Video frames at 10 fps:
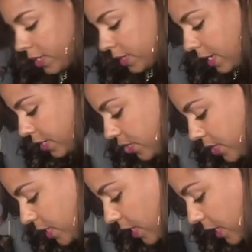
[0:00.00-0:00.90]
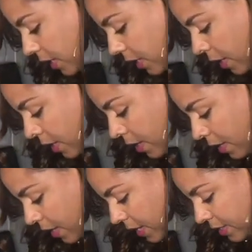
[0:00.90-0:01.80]
to slice your zucchini
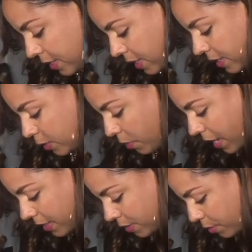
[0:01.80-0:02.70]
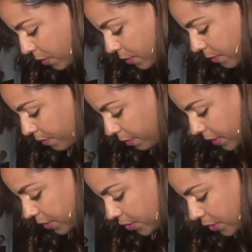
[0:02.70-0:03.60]
as thin as possible
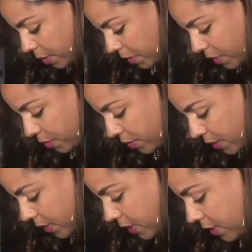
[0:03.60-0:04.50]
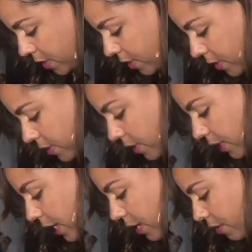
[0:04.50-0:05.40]
because you're going to be using this to
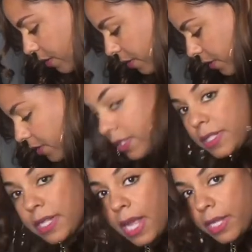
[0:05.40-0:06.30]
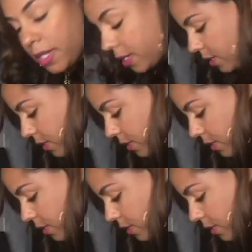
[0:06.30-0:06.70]
layer your lasagna.